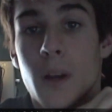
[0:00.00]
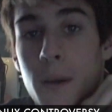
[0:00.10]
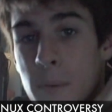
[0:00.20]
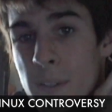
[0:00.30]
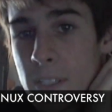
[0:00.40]

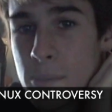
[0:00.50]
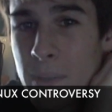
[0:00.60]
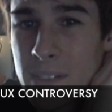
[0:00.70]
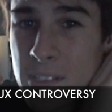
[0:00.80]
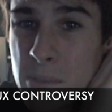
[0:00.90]
I wouldn't
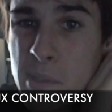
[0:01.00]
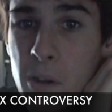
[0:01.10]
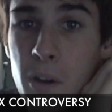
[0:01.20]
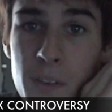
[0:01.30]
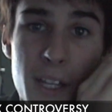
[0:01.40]
expect it to
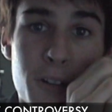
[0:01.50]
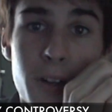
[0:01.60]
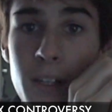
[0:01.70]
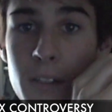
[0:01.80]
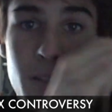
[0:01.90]
be all that
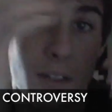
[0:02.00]
great.